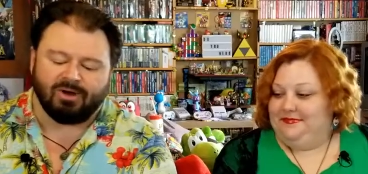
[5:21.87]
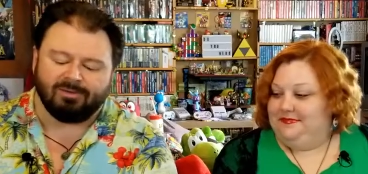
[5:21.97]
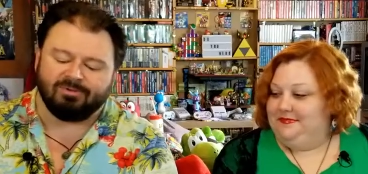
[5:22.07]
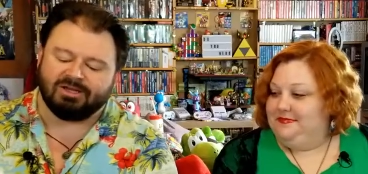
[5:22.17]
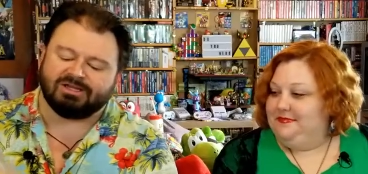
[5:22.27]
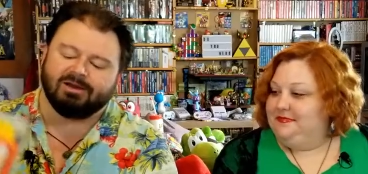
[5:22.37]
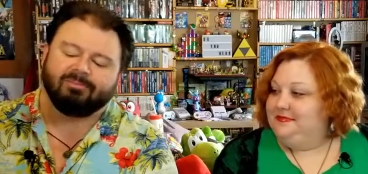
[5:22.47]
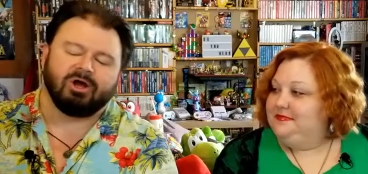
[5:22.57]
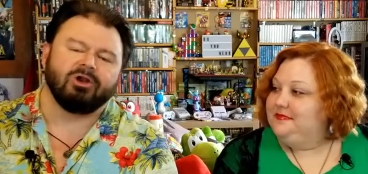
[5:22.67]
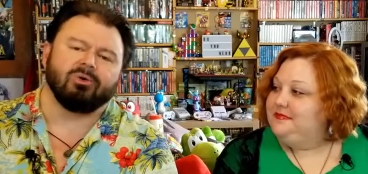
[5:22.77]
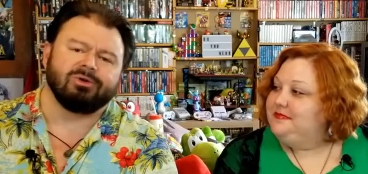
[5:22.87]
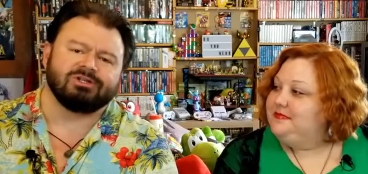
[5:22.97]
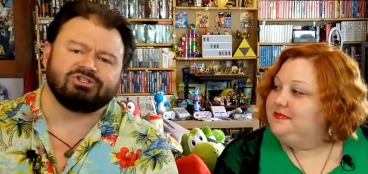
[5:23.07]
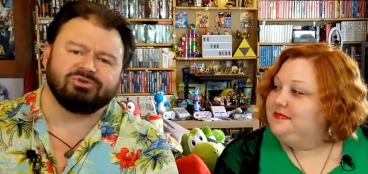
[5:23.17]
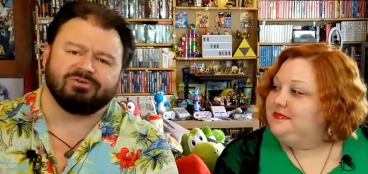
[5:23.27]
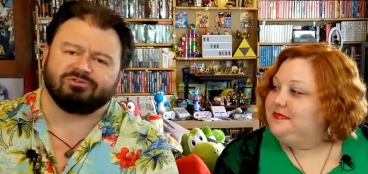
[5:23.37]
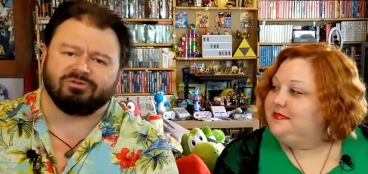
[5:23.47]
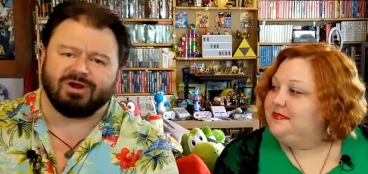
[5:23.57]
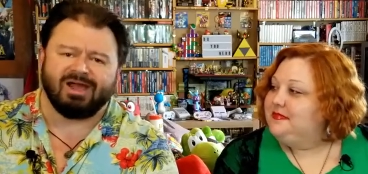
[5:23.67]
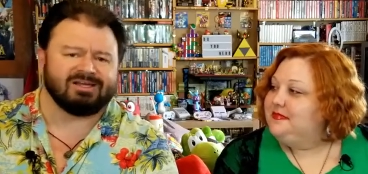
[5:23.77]
Speaker 1: I picked up an old issue of
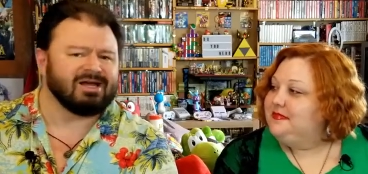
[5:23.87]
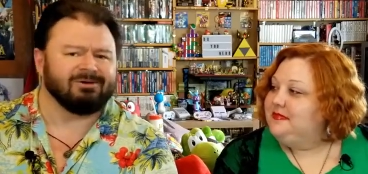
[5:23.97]
Cracked. I